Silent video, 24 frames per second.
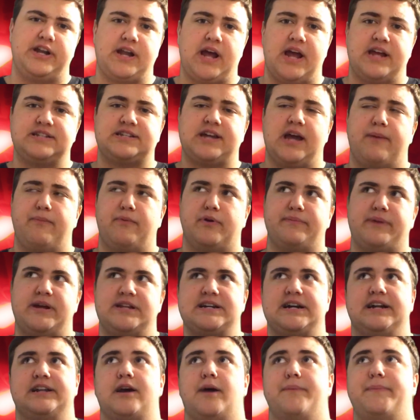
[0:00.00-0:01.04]
nighttime when my
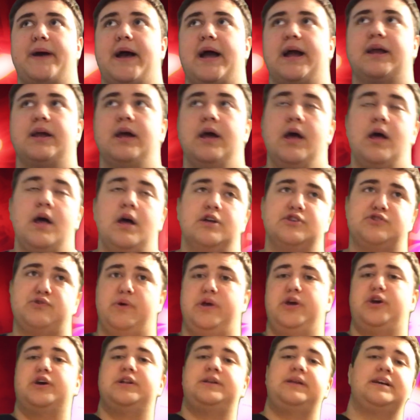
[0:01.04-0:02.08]
dad got back, so
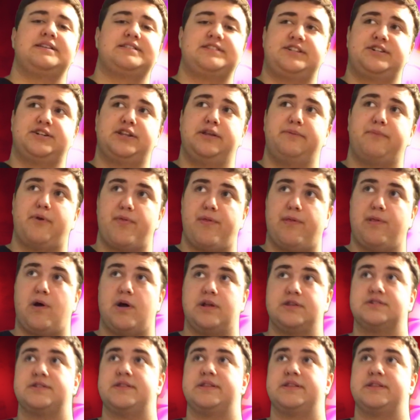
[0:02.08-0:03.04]
he couldn't necessarily mow the lawn.